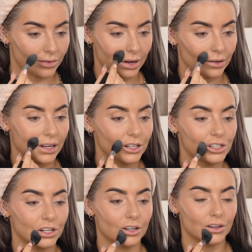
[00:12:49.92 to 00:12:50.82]
that
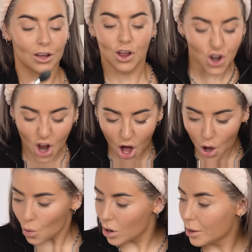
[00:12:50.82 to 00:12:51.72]
foundation.
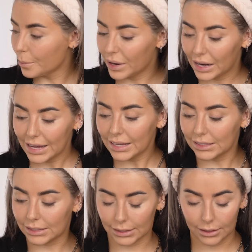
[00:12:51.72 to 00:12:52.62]
No,
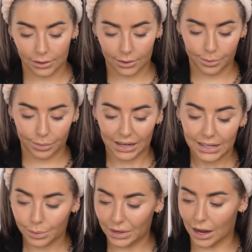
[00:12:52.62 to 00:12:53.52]
please,
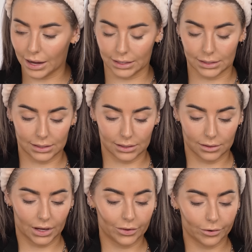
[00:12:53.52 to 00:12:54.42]
please be nice.
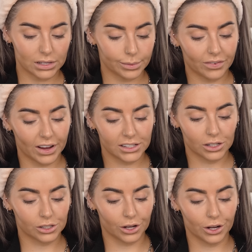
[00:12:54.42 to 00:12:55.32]
If the rest of my face
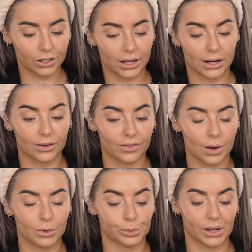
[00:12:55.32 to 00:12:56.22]
looks good, then it can
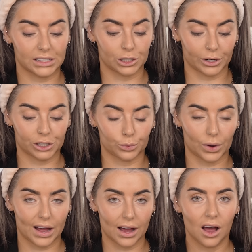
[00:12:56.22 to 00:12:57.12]
very much be a situation
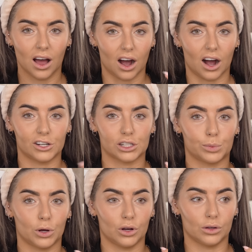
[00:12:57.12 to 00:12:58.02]
where I
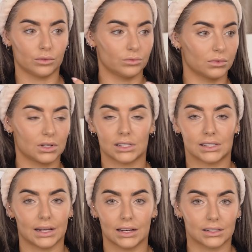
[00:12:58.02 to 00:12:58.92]
just put
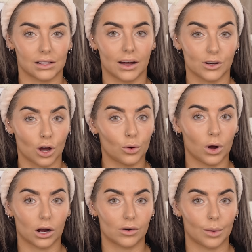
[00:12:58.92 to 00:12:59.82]
concealers that I know
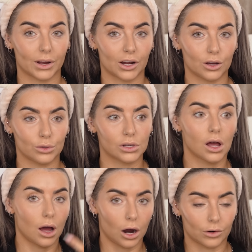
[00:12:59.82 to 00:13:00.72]
work around my nose,
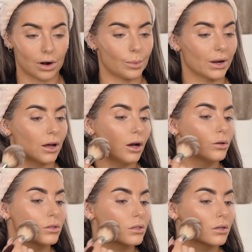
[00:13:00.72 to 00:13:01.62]
around my
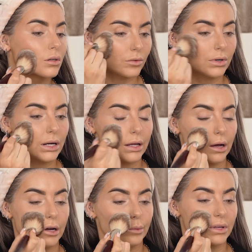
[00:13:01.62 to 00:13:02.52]
nose. I really
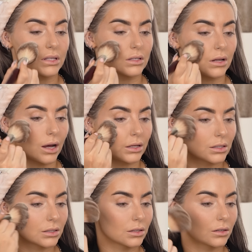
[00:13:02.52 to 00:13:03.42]
hope this is
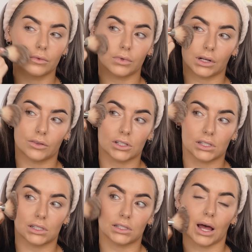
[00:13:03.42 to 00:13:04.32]
nice. I feel like I've just